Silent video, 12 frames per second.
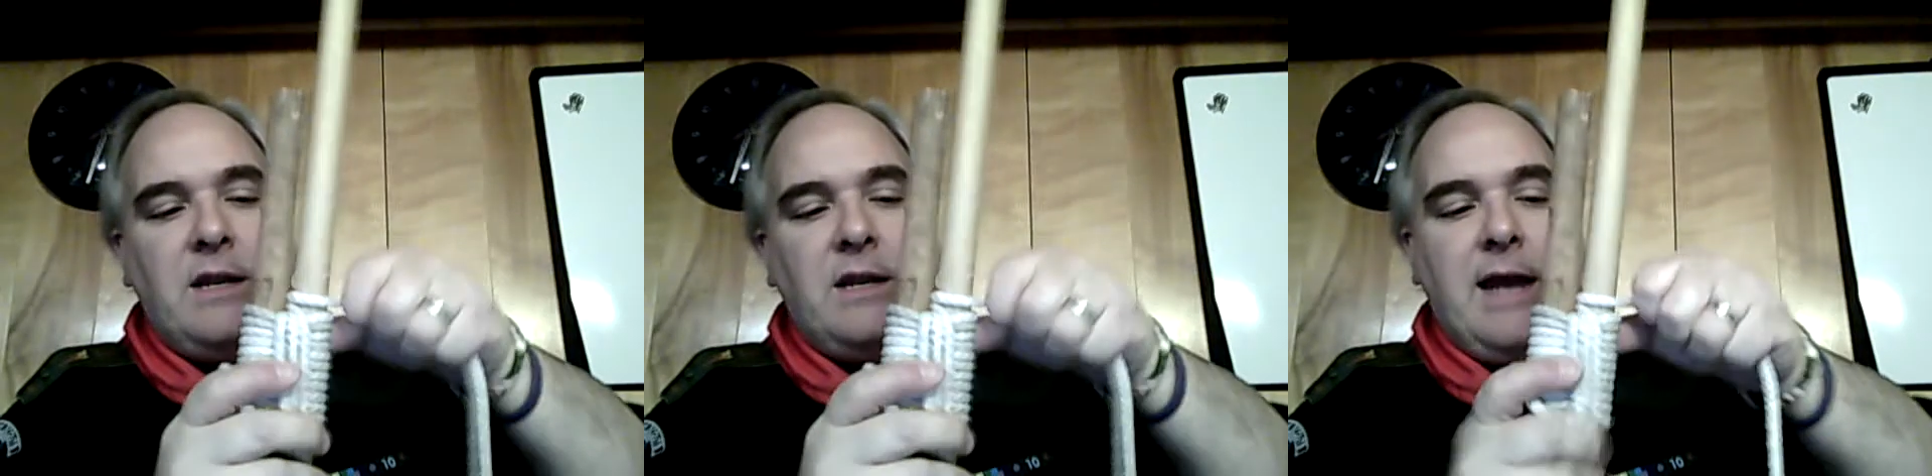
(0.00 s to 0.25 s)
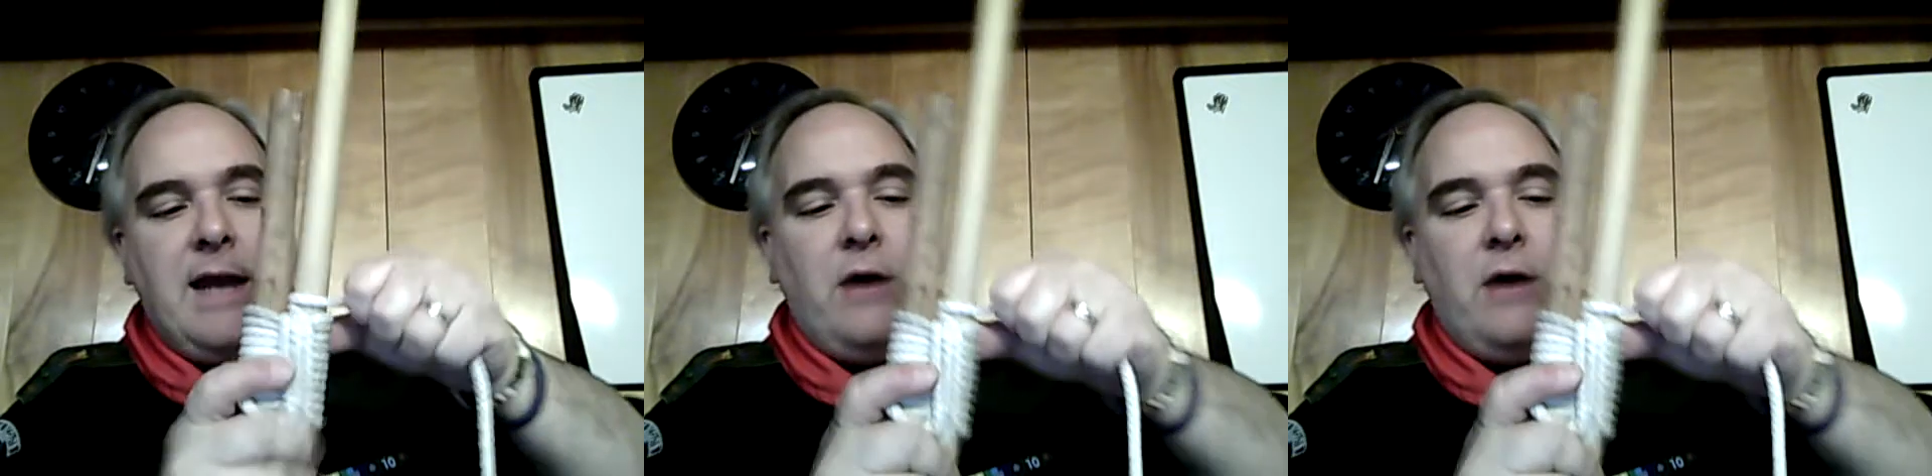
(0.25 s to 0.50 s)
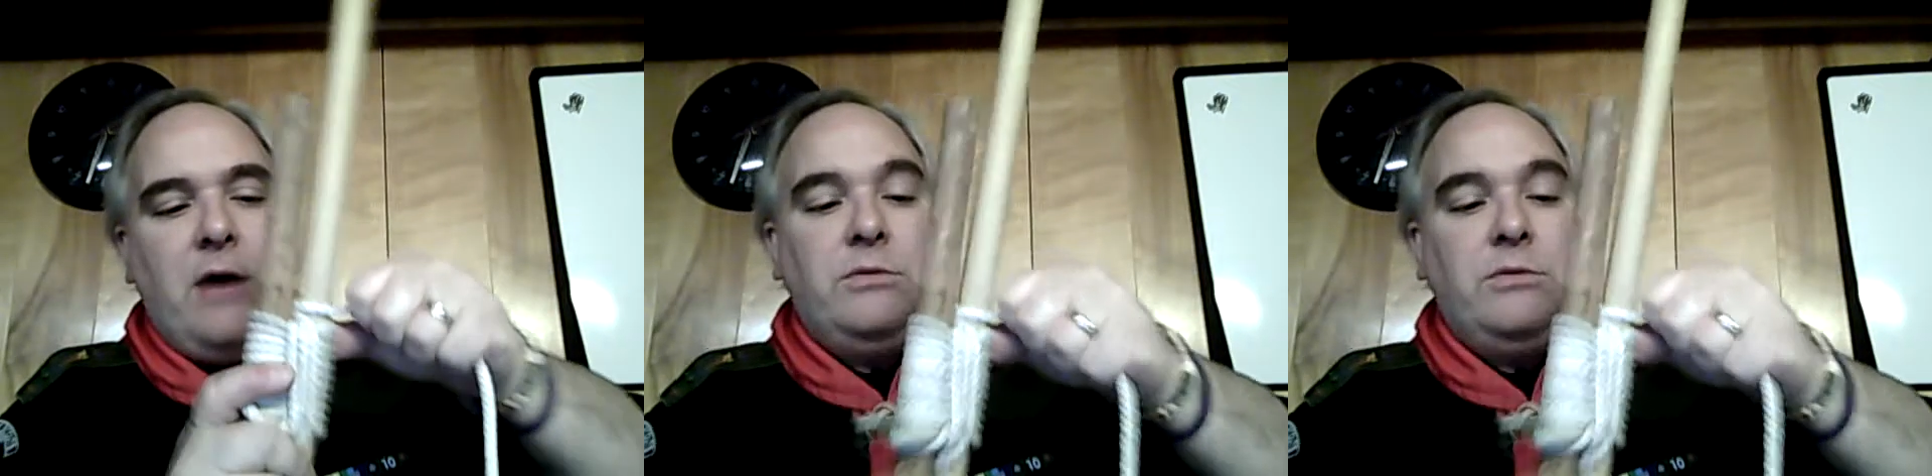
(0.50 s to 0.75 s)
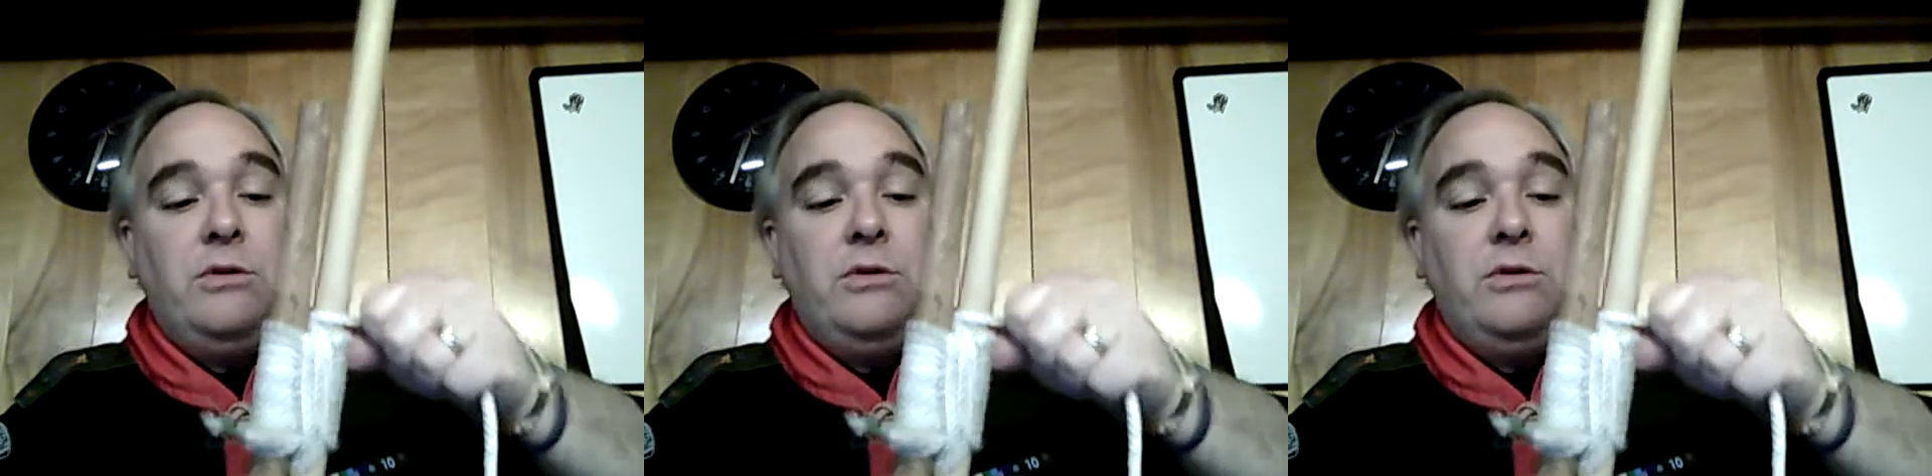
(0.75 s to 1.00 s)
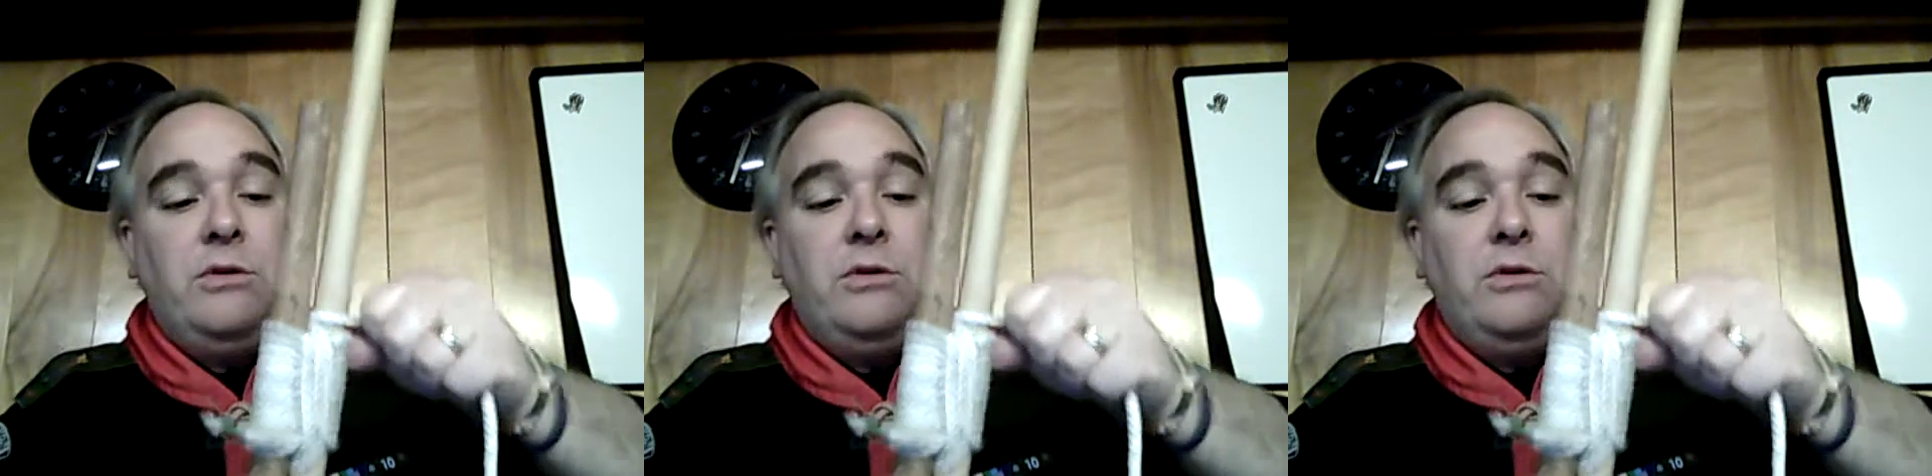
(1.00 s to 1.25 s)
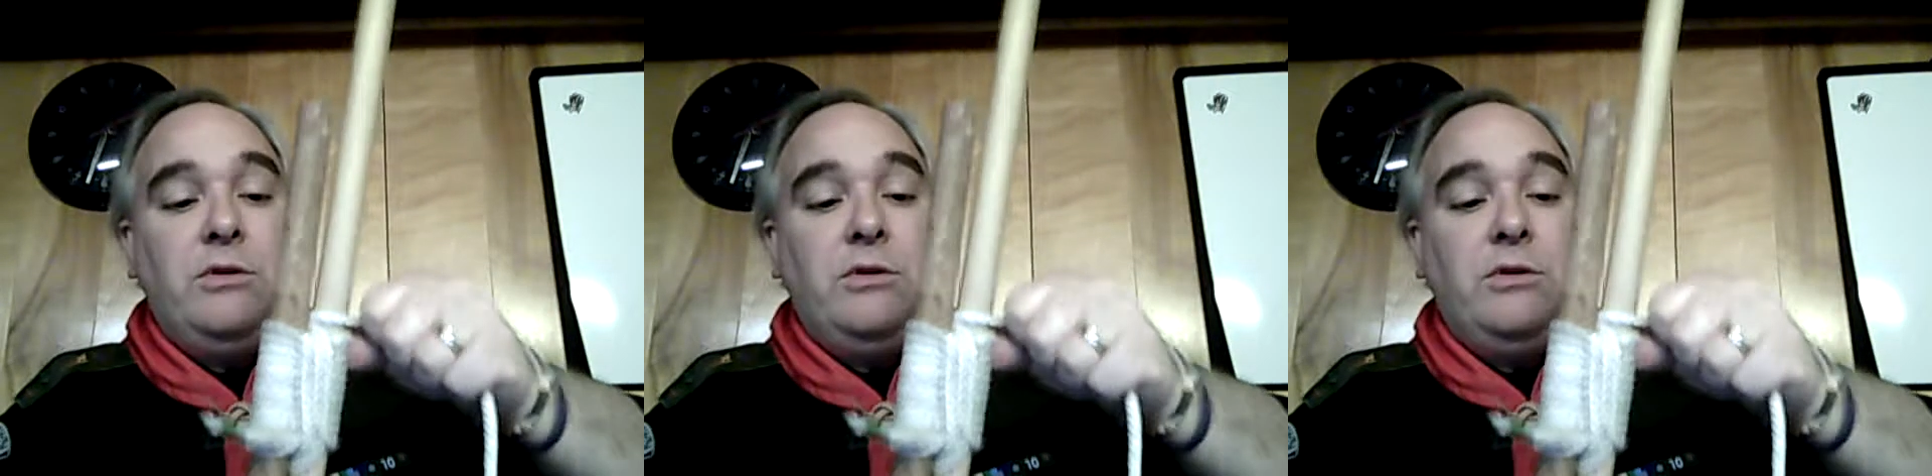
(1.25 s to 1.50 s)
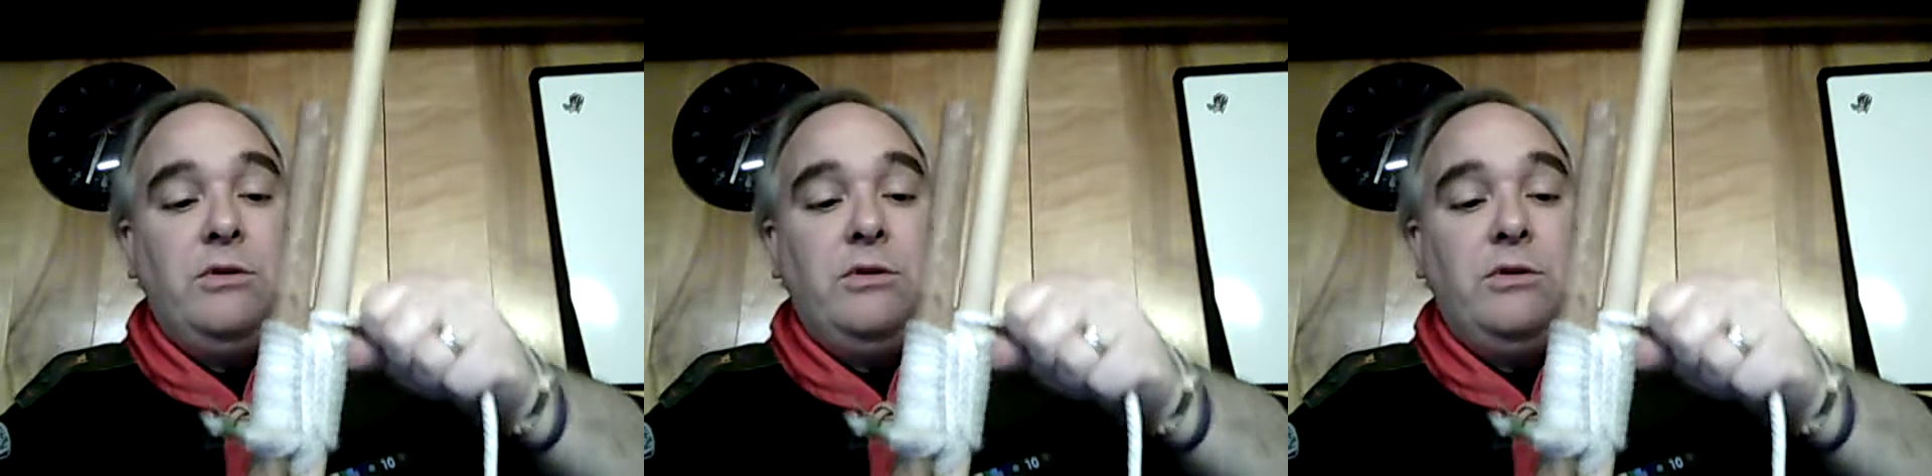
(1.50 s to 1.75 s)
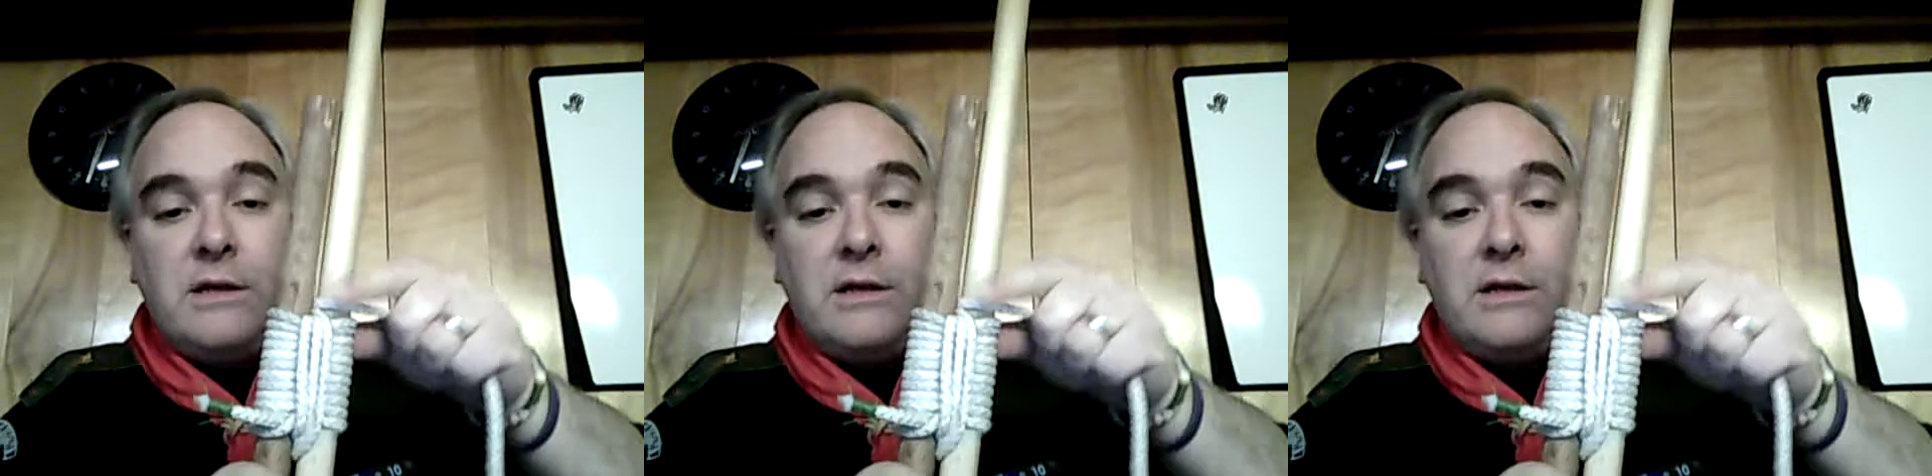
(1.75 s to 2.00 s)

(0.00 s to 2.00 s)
Now, you could use this